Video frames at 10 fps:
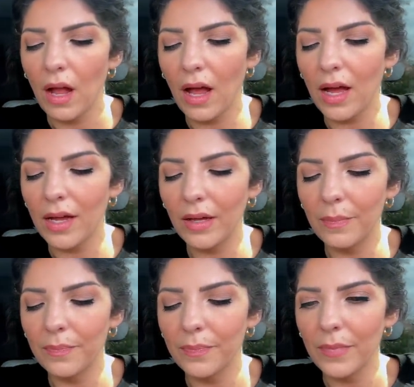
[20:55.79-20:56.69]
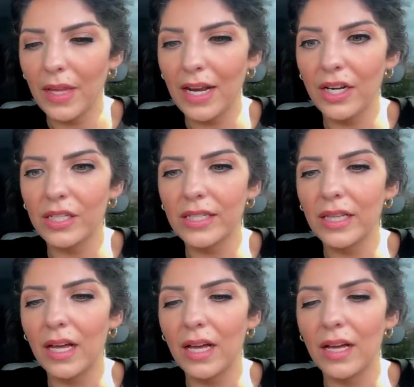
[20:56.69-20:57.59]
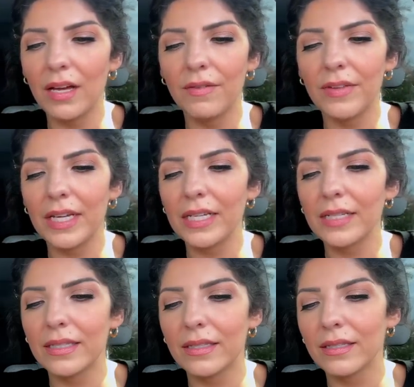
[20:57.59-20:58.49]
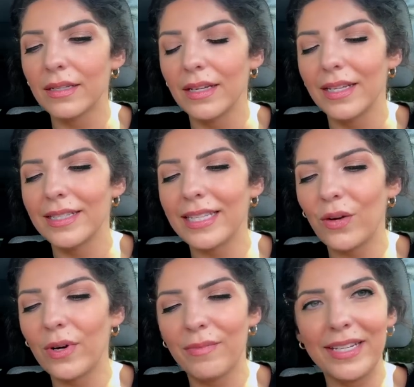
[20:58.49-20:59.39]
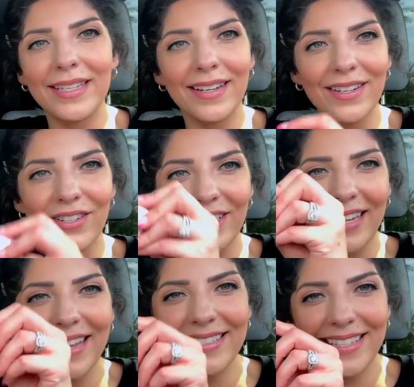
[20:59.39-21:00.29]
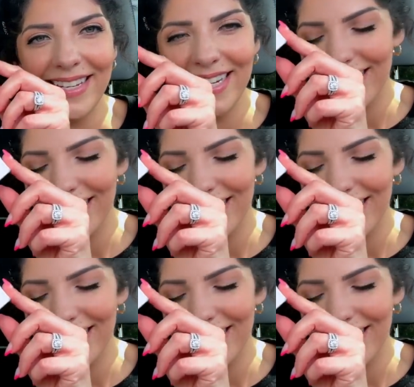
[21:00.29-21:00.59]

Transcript: Um. And I just love this. It's like one of my signature scents.